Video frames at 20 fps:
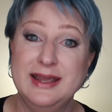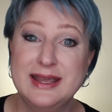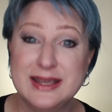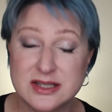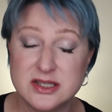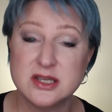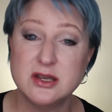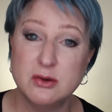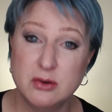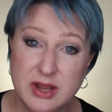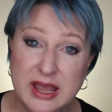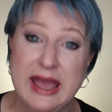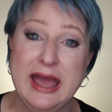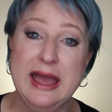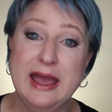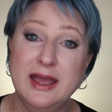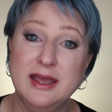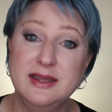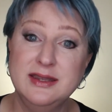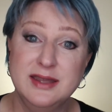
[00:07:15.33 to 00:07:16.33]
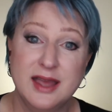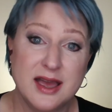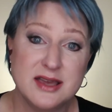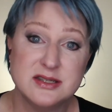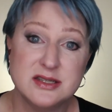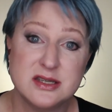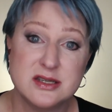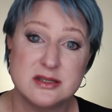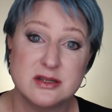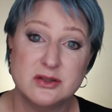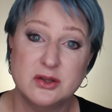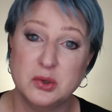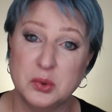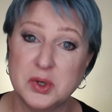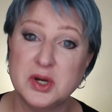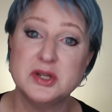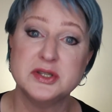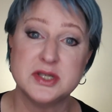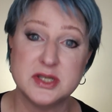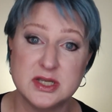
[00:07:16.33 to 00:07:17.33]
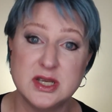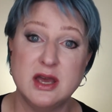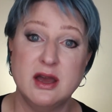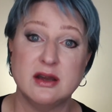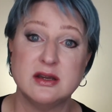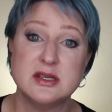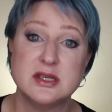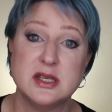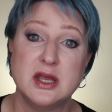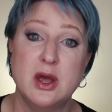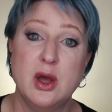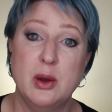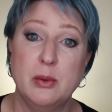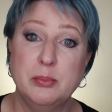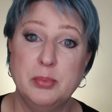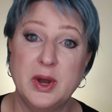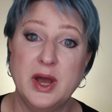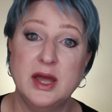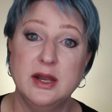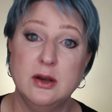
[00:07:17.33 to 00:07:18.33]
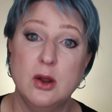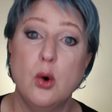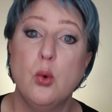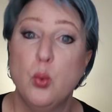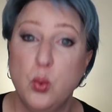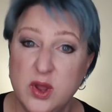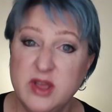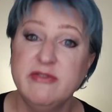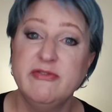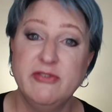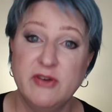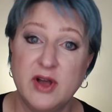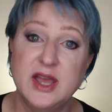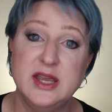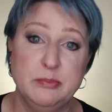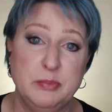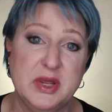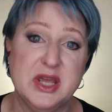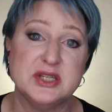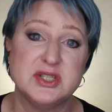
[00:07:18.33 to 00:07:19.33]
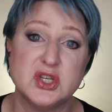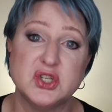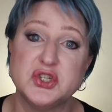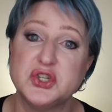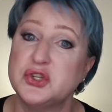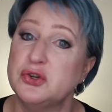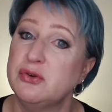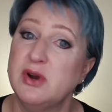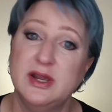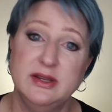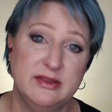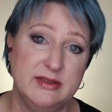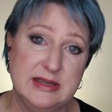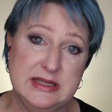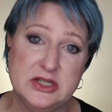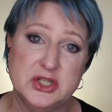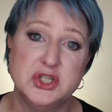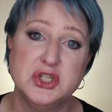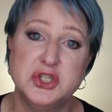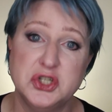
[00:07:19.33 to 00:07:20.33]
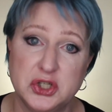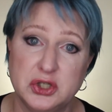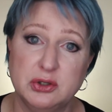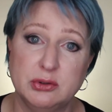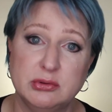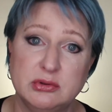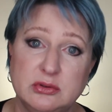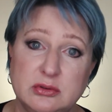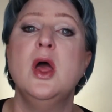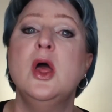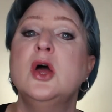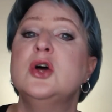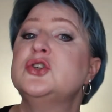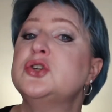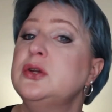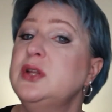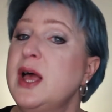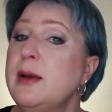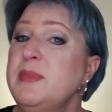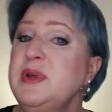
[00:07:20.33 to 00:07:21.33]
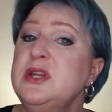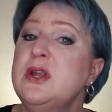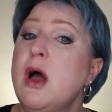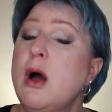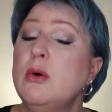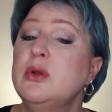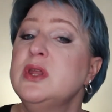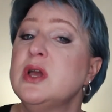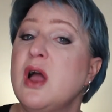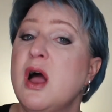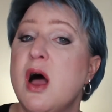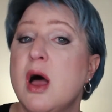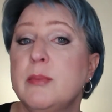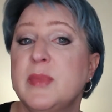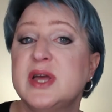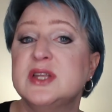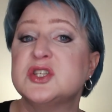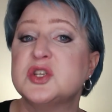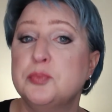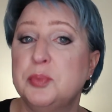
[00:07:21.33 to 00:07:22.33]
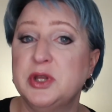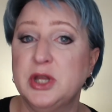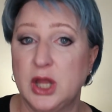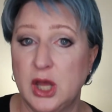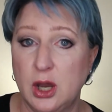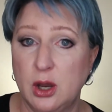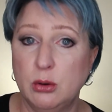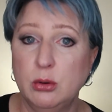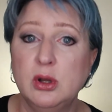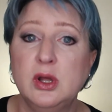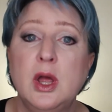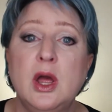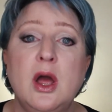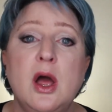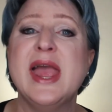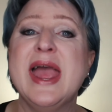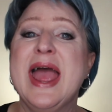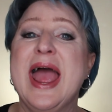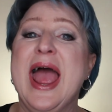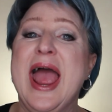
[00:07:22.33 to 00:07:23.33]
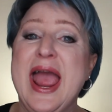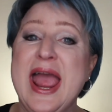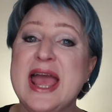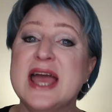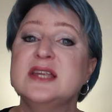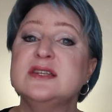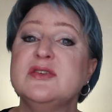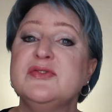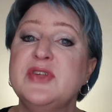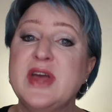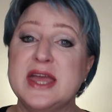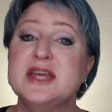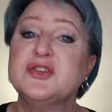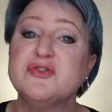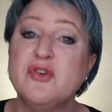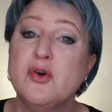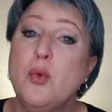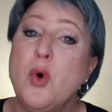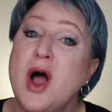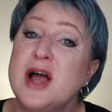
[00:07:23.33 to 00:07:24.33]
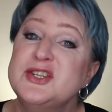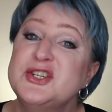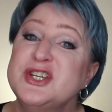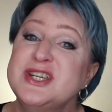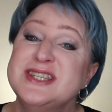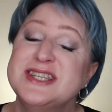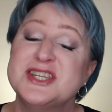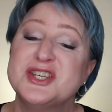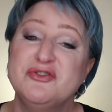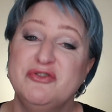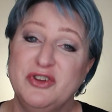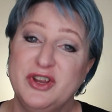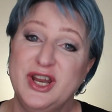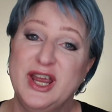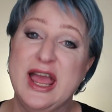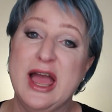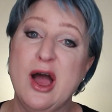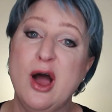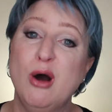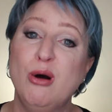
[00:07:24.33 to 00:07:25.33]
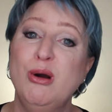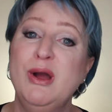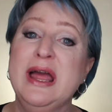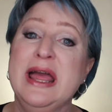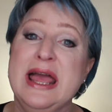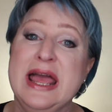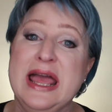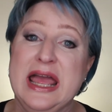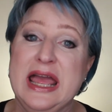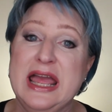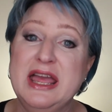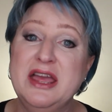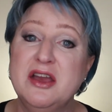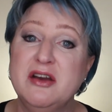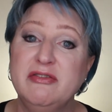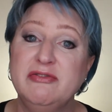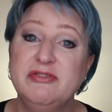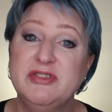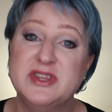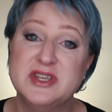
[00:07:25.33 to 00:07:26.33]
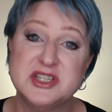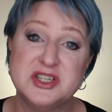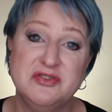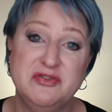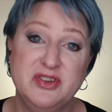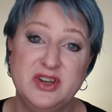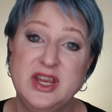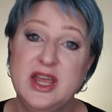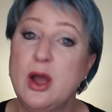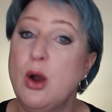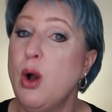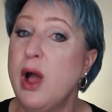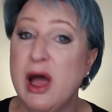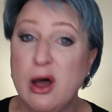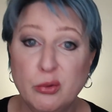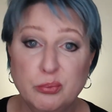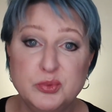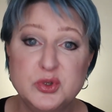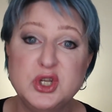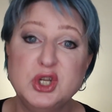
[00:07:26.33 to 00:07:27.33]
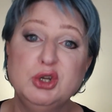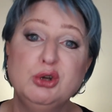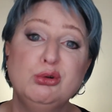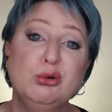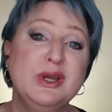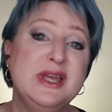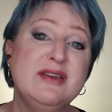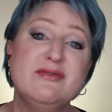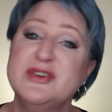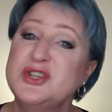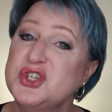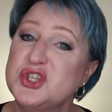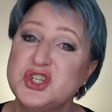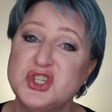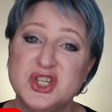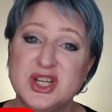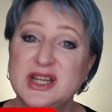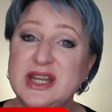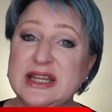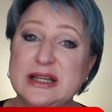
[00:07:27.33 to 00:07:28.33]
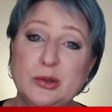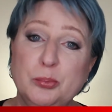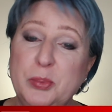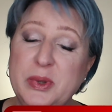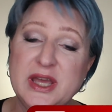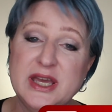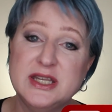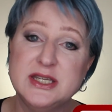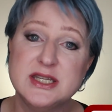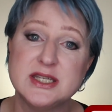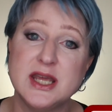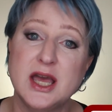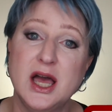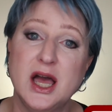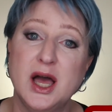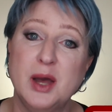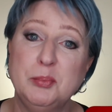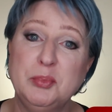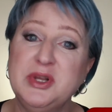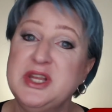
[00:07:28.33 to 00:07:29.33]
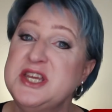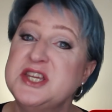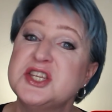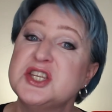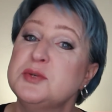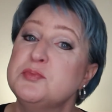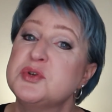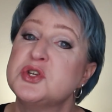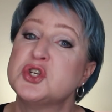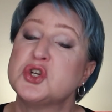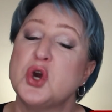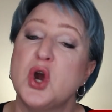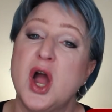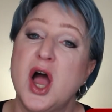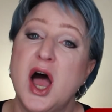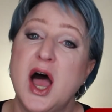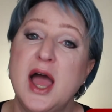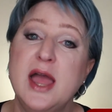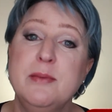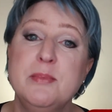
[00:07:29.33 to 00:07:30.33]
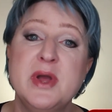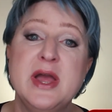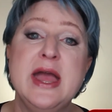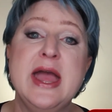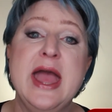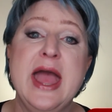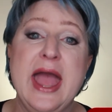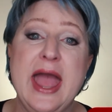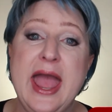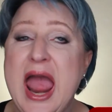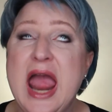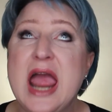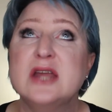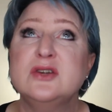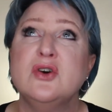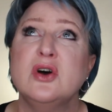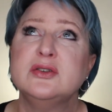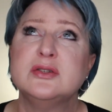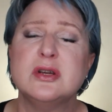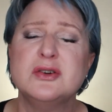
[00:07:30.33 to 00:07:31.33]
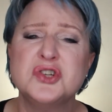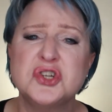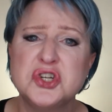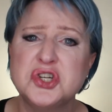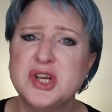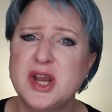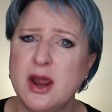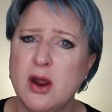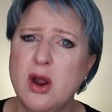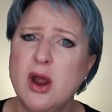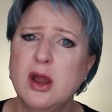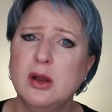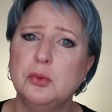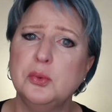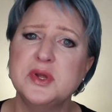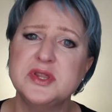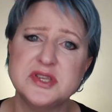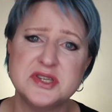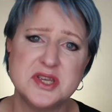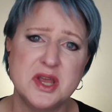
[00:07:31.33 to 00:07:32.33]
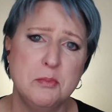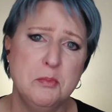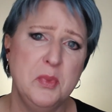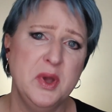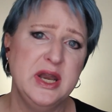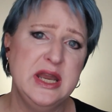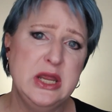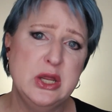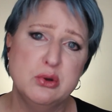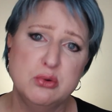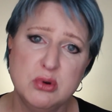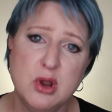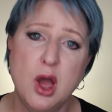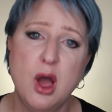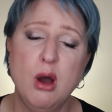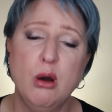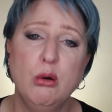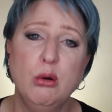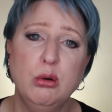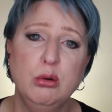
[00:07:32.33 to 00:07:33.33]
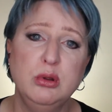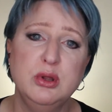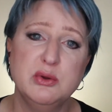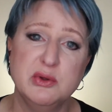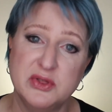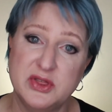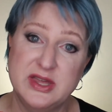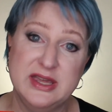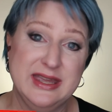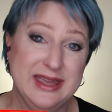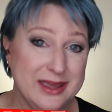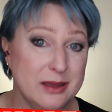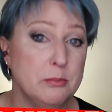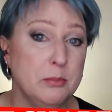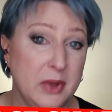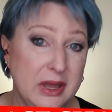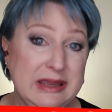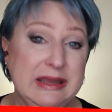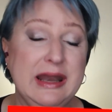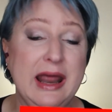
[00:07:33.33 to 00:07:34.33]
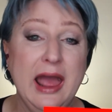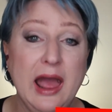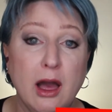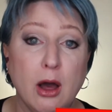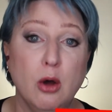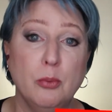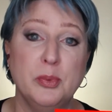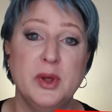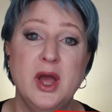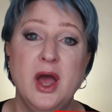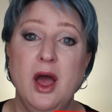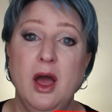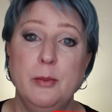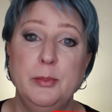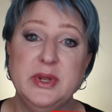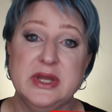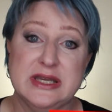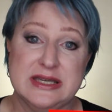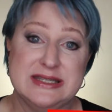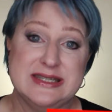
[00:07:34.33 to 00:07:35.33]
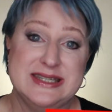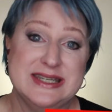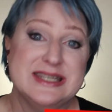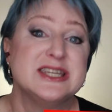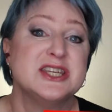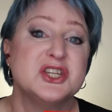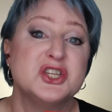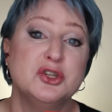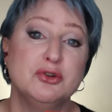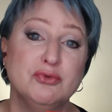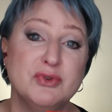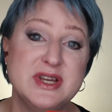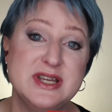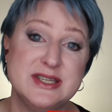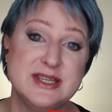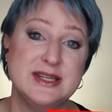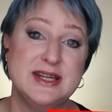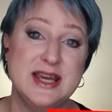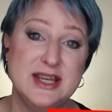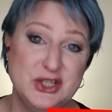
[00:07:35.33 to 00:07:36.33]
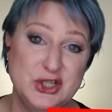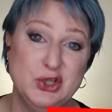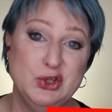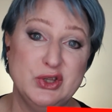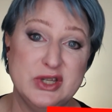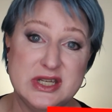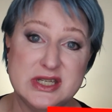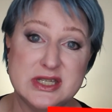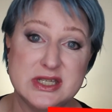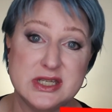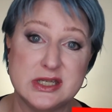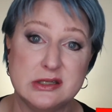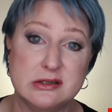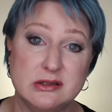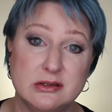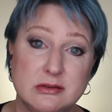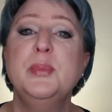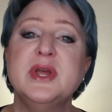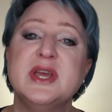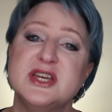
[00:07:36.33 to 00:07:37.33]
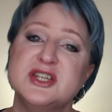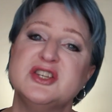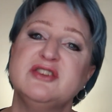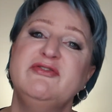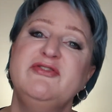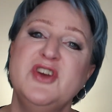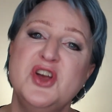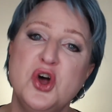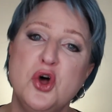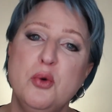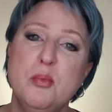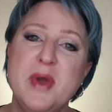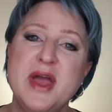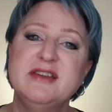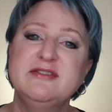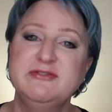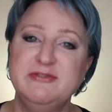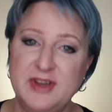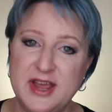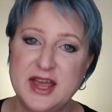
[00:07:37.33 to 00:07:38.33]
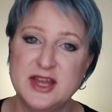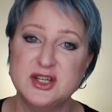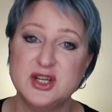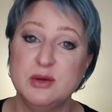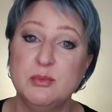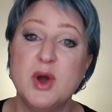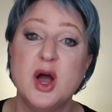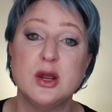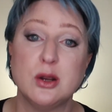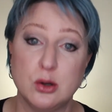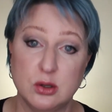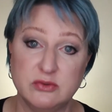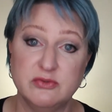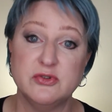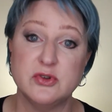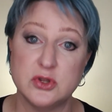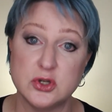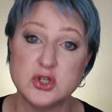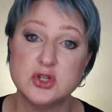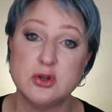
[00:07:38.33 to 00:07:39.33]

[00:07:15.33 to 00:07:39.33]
it's okay. Yes, the world sucks, but we fight because it's the right thing to do. So let me know in the comments below. And thanks for watching this video. If this video helped you even just a little bit, please subscribe and also share it with somebody you know who you think it might help, because this is the reason I do this. Because film and fandom are good for the